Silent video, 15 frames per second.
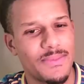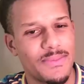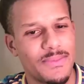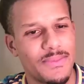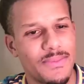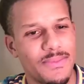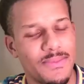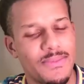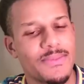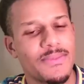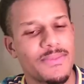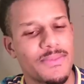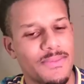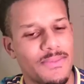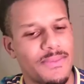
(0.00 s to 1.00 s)

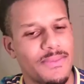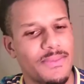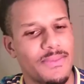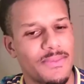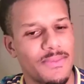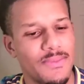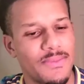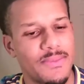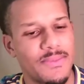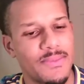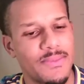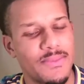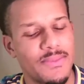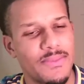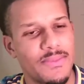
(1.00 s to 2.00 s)

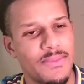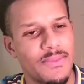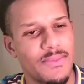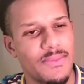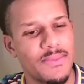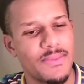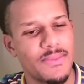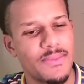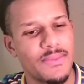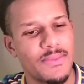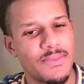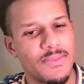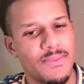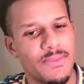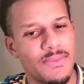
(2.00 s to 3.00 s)

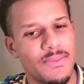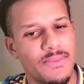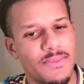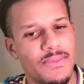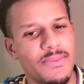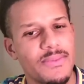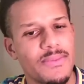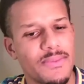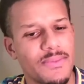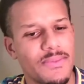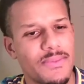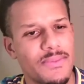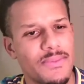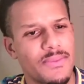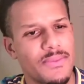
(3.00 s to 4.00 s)

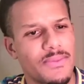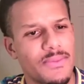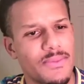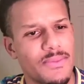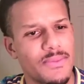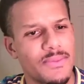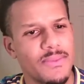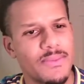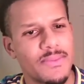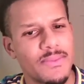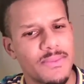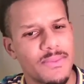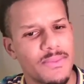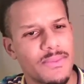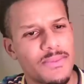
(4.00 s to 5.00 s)

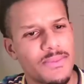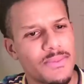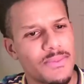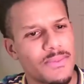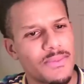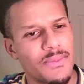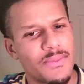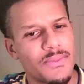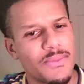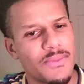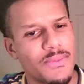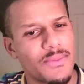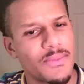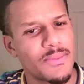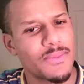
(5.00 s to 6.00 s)

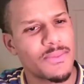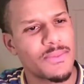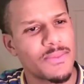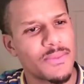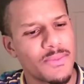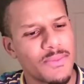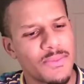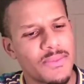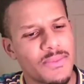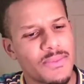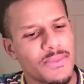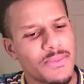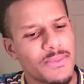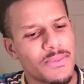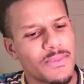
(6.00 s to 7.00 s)

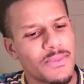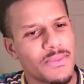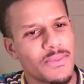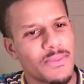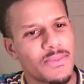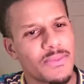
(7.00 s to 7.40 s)
No words are spoken by the person on screen.